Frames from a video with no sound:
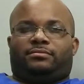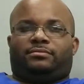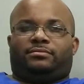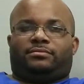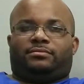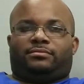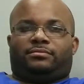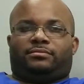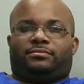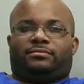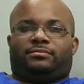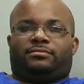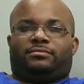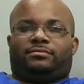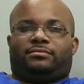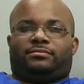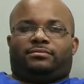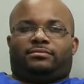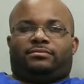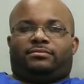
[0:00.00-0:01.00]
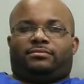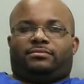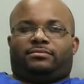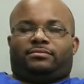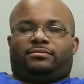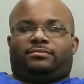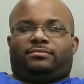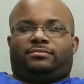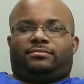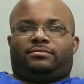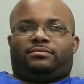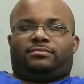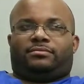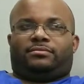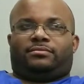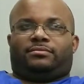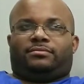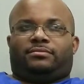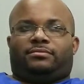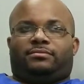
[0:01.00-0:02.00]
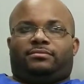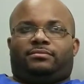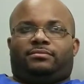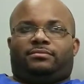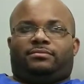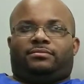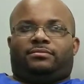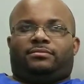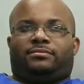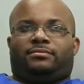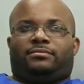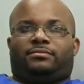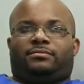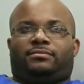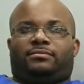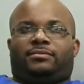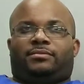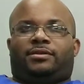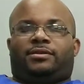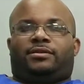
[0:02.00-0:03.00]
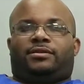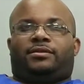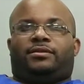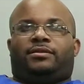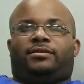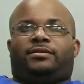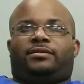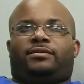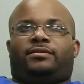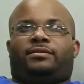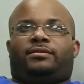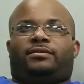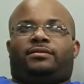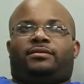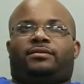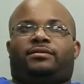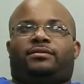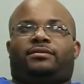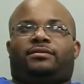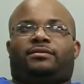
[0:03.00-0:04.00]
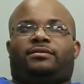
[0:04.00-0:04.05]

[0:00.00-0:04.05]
No words are spoken by the person on screen.